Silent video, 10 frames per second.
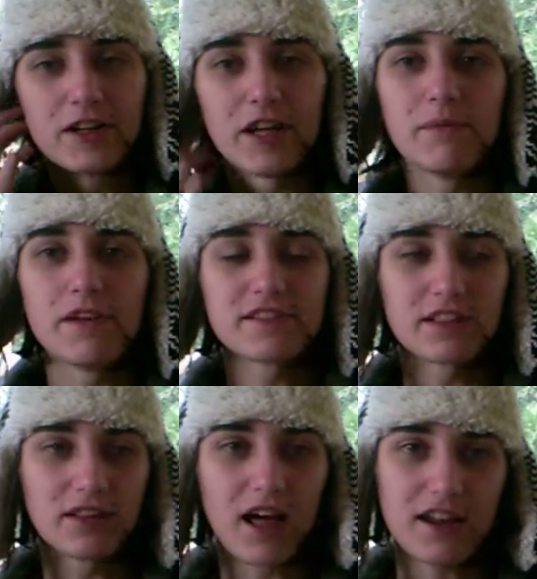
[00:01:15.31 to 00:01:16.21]
It makes it a
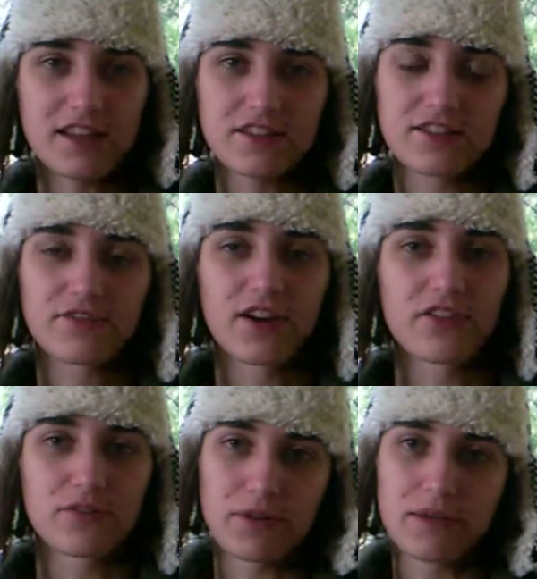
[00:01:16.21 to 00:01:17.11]
lot easier for
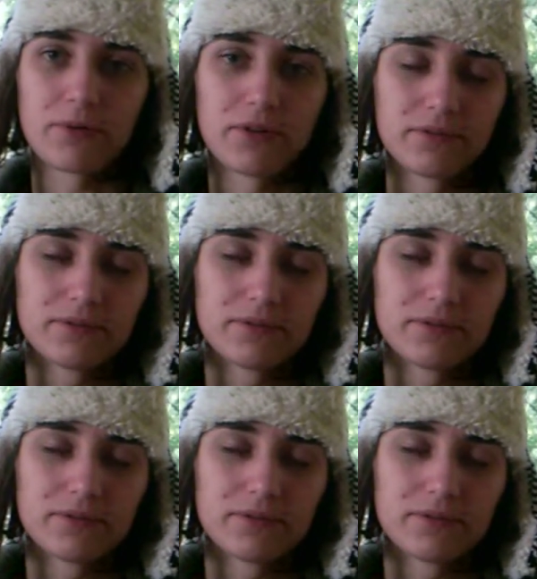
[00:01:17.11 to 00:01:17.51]
other people.